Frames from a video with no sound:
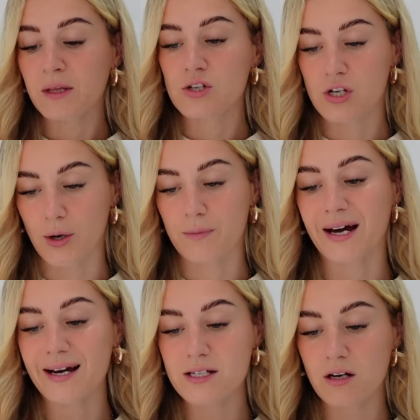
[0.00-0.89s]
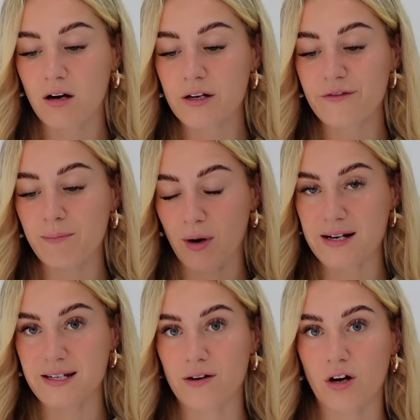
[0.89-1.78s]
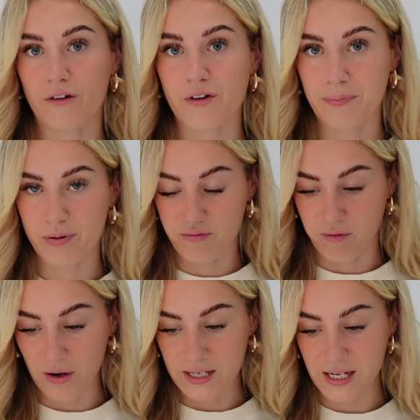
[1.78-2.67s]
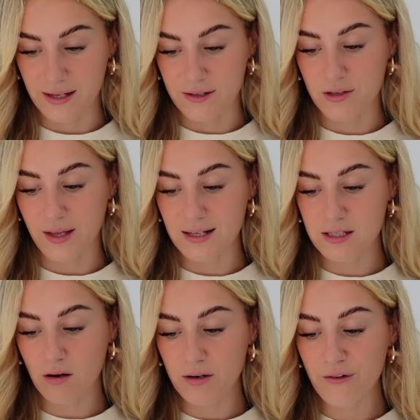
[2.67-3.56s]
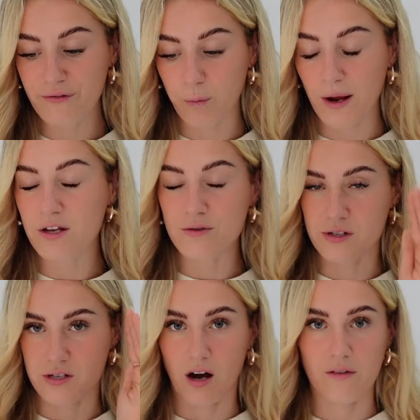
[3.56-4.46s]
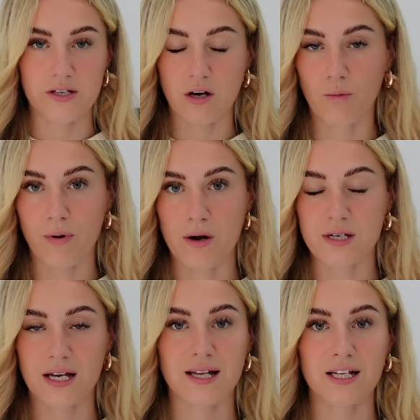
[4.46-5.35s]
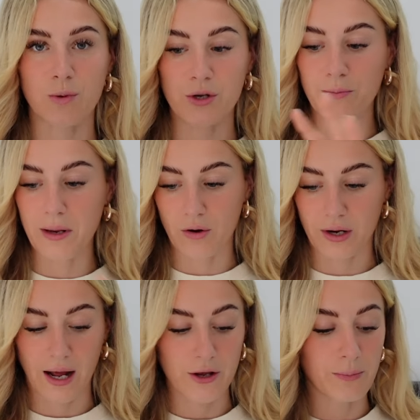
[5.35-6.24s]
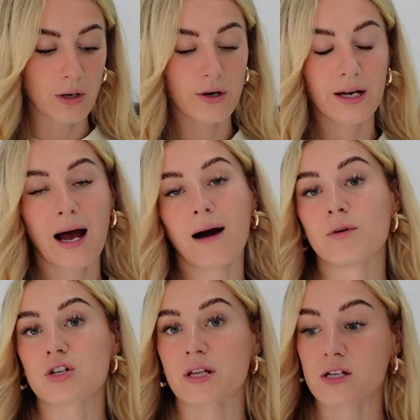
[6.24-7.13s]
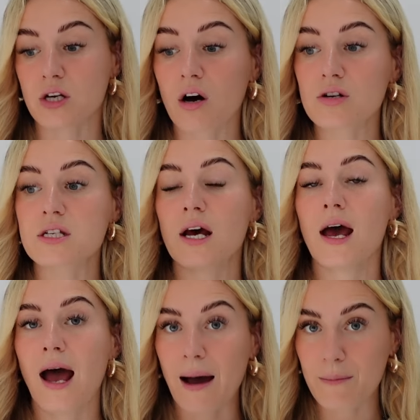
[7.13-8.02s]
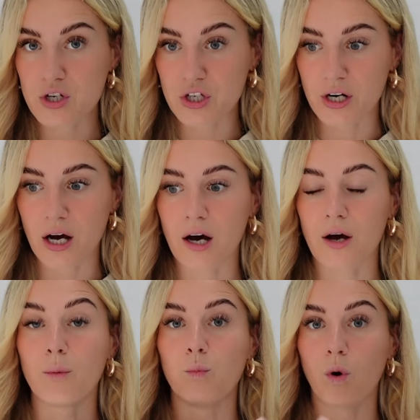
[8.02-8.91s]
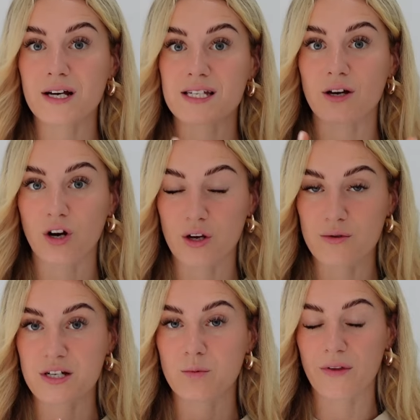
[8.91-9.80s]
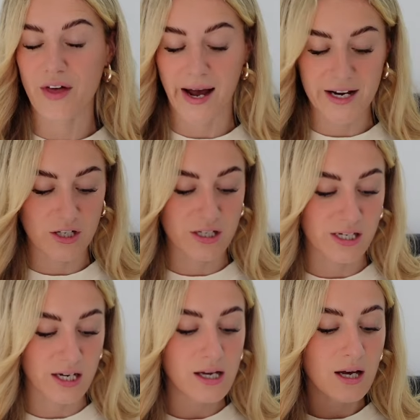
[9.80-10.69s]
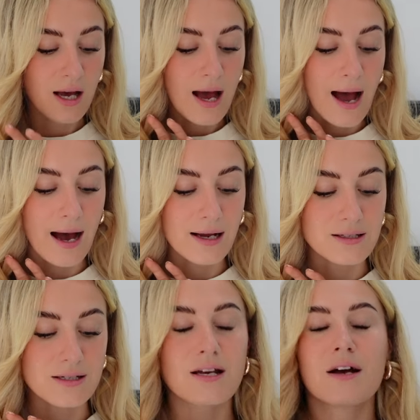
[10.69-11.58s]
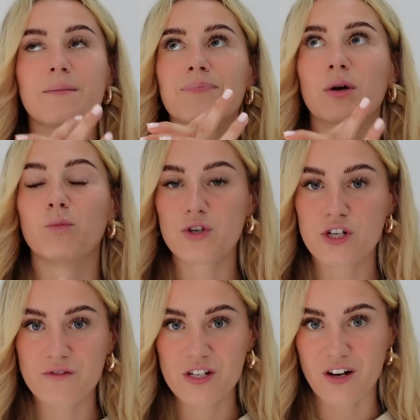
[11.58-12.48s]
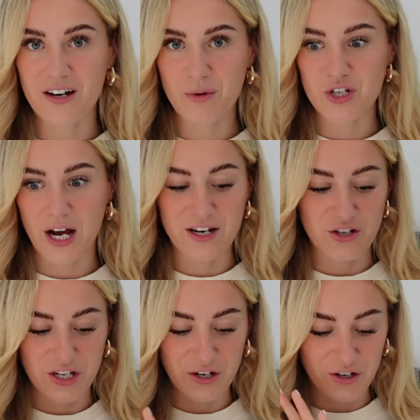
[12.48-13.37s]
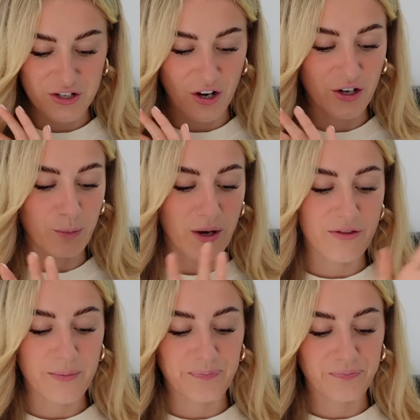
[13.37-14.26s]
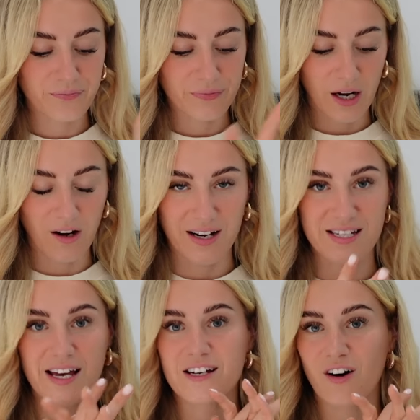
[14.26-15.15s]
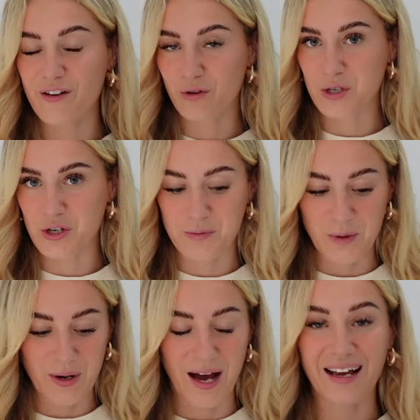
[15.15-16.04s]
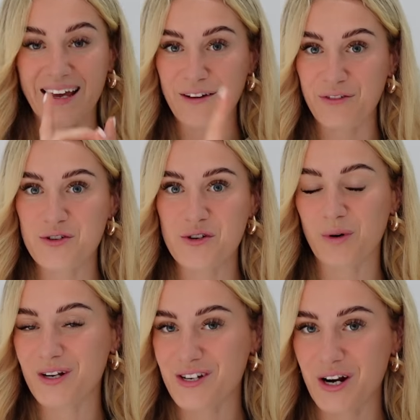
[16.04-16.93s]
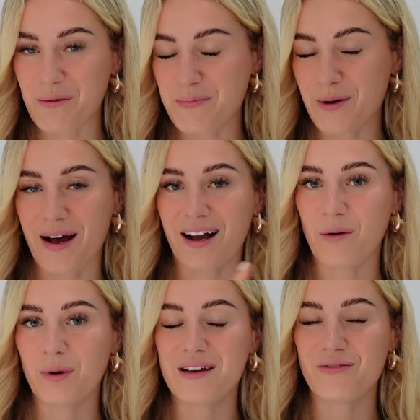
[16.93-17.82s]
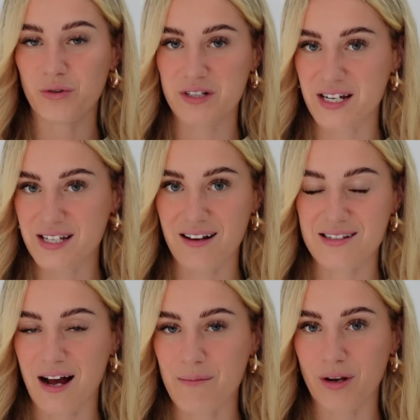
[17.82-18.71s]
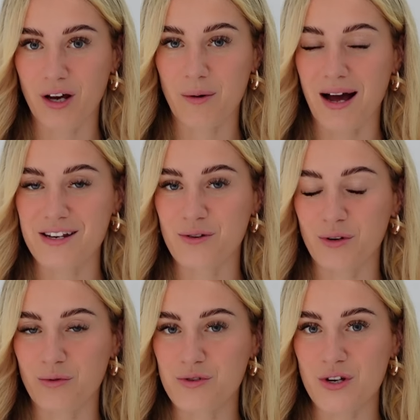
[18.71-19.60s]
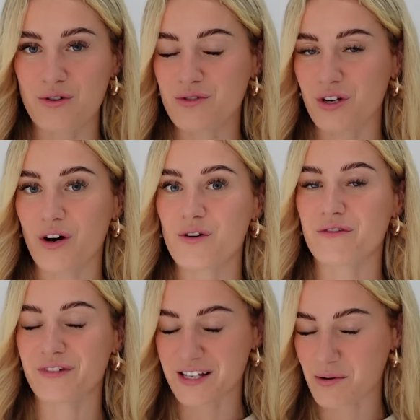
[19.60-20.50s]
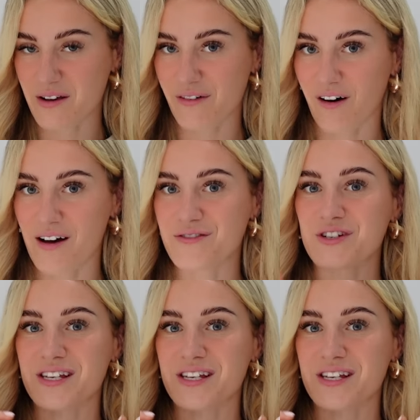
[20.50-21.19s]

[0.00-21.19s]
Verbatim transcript: So that is kind of a breakdown of pricing. So that's kind of when you start this whole process, that's what you'll be looking at. You'll be looking at how much things cost, how much you're gonna earn, what is included with that agency. And Once you've decided which agency you're going to sign up with, like I said, I've always used BUNAC. If you do want to sign up with BUNAC, I will leave all the details down below, and you can also use the code V I C twenty-five to